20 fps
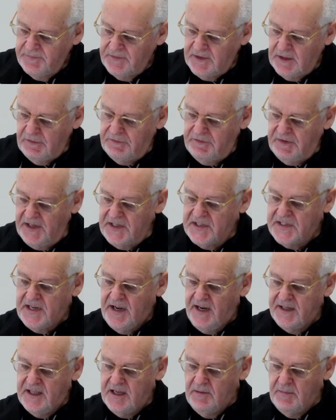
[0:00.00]
The
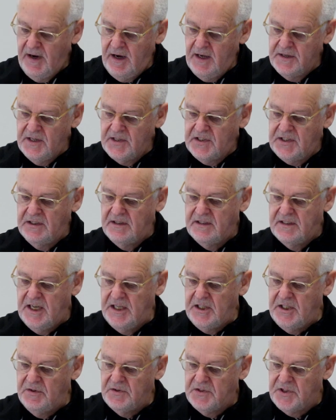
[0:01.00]
Philistine commanders
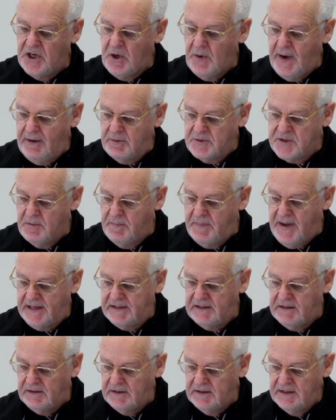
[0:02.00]
continued to go out to
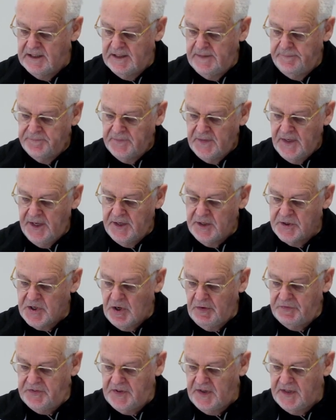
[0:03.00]
battle, and as
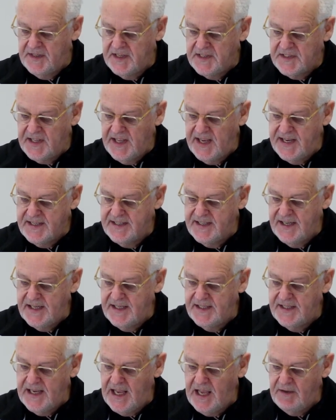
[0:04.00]
often as they
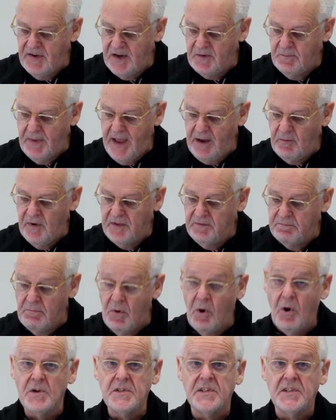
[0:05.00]
did, David met with more